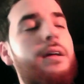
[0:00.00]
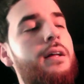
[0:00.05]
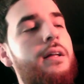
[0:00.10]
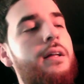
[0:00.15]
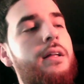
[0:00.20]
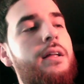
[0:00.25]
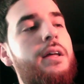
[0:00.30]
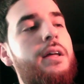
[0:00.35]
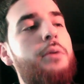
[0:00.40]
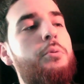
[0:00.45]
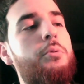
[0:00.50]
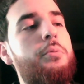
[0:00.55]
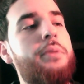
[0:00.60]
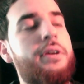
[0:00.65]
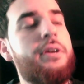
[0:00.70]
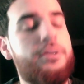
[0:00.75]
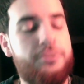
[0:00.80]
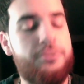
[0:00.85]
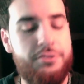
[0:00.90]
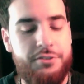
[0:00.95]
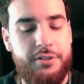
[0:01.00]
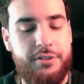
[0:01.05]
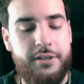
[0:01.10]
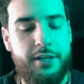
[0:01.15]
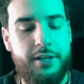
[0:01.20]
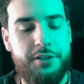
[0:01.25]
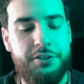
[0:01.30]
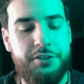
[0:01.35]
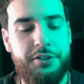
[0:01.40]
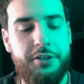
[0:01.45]
It will be interesting
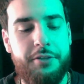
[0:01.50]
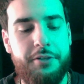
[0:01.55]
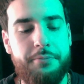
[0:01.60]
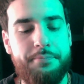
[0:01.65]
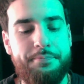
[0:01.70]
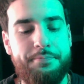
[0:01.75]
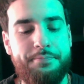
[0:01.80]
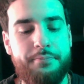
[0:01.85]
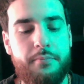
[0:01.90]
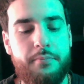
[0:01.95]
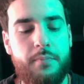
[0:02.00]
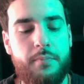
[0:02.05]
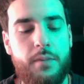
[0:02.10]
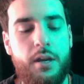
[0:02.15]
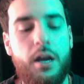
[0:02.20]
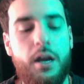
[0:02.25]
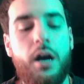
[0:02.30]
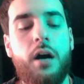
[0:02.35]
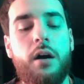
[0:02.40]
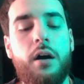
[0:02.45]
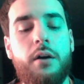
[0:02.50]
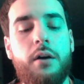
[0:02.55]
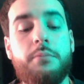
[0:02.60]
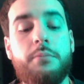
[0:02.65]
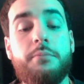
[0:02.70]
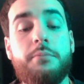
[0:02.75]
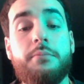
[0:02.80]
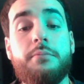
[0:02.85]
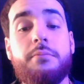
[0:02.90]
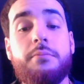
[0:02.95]
next year.
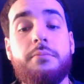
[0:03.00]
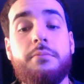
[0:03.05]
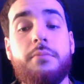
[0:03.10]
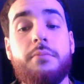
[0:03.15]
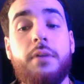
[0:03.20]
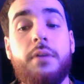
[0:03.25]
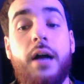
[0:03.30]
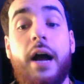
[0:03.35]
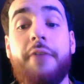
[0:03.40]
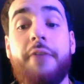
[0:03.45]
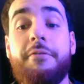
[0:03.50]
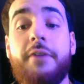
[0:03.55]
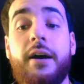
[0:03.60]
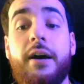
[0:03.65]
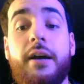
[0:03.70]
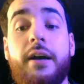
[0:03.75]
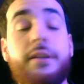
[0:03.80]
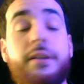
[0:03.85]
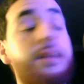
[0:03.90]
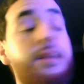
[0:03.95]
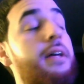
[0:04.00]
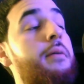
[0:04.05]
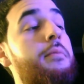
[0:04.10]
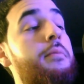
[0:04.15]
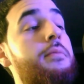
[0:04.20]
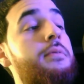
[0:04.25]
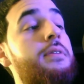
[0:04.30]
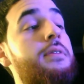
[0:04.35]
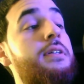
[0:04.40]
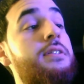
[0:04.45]
I find
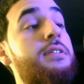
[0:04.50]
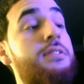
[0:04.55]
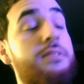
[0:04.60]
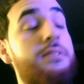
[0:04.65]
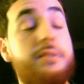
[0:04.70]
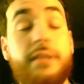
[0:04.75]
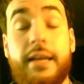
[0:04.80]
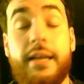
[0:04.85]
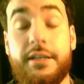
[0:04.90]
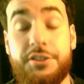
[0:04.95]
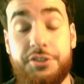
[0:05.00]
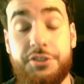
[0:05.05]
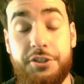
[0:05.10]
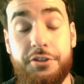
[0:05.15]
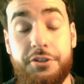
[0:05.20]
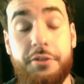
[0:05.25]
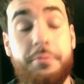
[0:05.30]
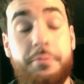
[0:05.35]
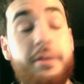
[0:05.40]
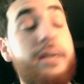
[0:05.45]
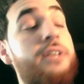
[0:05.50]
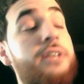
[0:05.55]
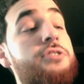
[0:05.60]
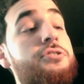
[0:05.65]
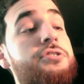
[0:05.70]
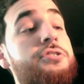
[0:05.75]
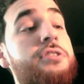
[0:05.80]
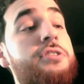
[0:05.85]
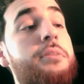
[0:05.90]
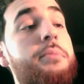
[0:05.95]
this next year to be
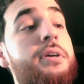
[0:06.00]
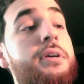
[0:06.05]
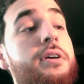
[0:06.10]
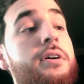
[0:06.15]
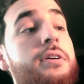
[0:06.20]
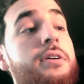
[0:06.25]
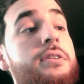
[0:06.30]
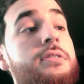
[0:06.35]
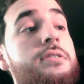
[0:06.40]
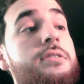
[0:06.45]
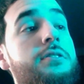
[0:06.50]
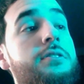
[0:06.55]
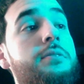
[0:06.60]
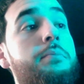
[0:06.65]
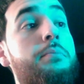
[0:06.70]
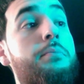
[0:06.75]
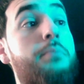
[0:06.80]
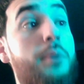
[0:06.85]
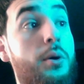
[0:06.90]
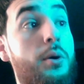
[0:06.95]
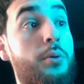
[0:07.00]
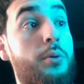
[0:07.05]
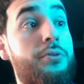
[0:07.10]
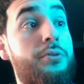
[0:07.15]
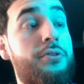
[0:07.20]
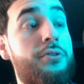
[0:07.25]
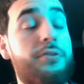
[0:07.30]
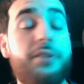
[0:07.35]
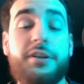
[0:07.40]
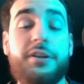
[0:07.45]
interesting because
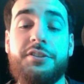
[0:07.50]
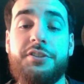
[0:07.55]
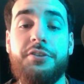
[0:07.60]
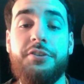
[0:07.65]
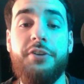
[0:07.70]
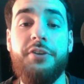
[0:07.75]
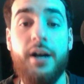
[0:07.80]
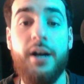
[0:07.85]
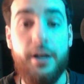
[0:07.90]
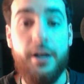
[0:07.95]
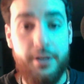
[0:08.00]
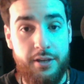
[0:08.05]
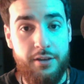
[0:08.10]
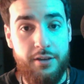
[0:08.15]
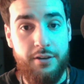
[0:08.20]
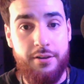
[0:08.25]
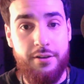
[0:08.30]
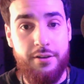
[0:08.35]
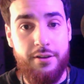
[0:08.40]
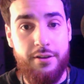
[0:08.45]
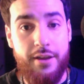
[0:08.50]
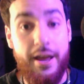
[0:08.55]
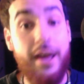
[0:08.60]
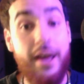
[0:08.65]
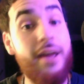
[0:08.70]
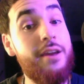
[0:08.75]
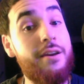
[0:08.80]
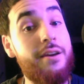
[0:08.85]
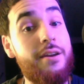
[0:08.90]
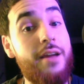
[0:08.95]
both Nick Sirianni
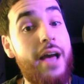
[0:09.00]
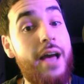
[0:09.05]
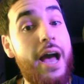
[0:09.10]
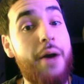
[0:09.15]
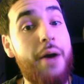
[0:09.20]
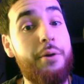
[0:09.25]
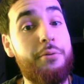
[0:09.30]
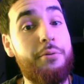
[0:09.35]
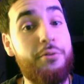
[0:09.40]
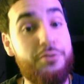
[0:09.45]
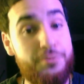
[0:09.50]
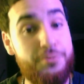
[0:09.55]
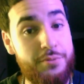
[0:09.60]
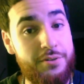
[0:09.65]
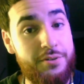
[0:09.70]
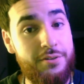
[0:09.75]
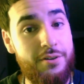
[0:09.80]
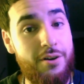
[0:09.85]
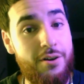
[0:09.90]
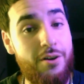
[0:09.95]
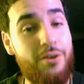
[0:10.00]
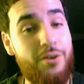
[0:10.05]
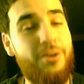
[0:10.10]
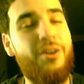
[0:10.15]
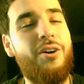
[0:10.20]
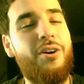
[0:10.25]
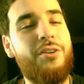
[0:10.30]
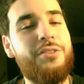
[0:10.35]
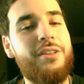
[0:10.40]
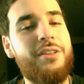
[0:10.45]
and Howie Roseman are
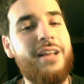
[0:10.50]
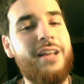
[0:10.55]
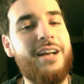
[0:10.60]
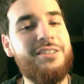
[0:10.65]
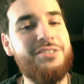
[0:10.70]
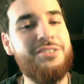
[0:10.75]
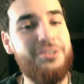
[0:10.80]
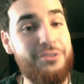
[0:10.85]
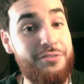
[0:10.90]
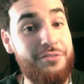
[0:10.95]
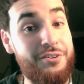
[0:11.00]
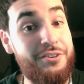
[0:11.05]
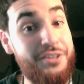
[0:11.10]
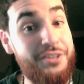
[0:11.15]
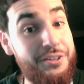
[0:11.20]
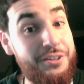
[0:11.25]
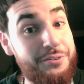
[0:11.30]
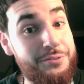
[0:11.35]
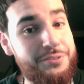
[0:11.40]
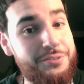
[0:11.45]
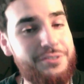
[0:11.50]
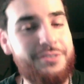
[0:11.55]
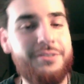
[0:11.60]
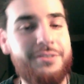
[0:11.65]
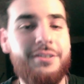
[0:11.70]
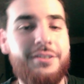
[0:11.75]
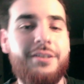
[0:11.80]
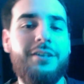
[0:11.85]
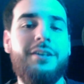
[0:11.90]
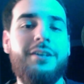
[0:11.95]
on the last year of their deals.
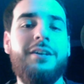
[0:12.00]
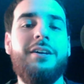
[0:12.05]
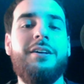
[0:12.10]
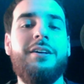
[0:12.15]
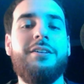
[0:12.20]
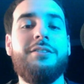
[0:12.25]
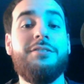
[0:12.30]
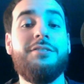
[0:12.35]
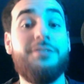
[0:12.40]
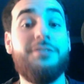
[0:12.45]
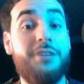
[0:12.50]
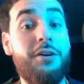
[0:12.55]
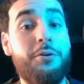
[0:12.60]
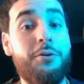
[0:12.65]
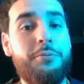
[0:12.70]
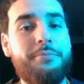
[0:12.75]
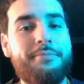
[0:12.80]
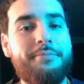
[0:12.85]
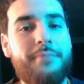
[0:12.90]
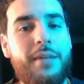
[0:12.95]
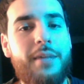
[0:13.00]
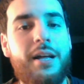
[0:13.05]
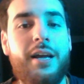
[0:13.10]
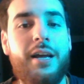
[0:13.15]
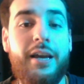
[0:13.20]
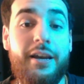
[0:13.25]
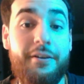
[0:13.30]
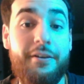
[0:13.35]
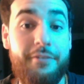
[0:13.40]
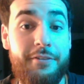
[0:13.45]
So,
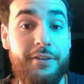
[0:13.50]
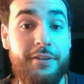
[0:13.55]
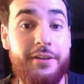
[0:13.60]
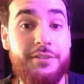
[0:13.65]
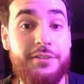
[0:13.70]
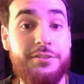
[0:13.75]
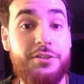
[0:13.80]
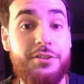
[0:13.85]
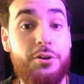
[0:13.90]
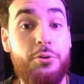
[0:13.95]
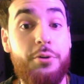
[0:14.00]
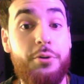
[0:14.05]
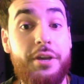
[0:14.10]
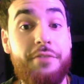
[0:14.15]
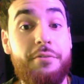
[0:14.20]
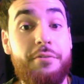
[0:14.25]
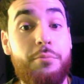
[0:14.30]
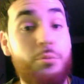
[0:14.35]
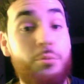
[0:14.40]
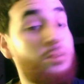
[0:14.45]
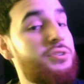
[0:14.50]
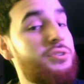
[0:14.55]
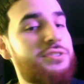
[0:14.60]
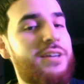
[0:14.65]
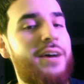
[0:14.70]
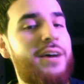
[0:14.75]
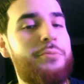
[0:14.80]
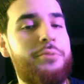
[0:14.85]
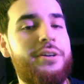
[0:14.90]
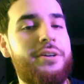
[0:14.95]
if things go even more
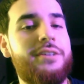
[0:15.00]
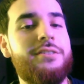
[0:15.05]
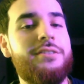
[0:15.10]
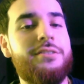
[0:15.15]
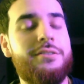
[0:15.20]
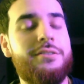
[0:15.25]
sideways,